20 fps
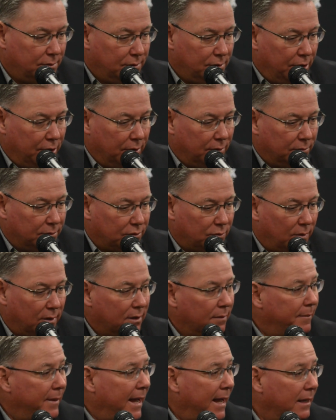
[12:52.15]
you know,
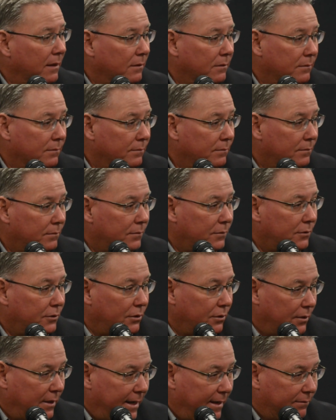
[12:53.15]
swung a bat
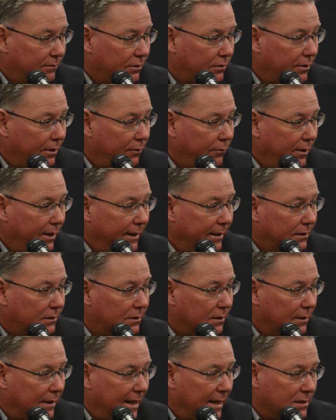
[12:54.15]
2.5 to 3
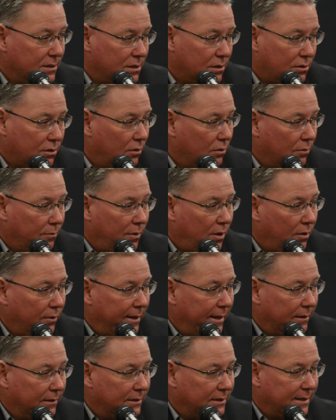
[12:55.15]
weeks and hasn't thrown a ball
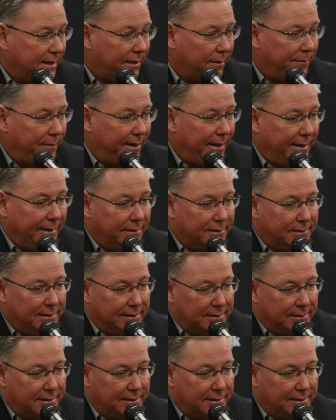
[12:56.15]
down to second base.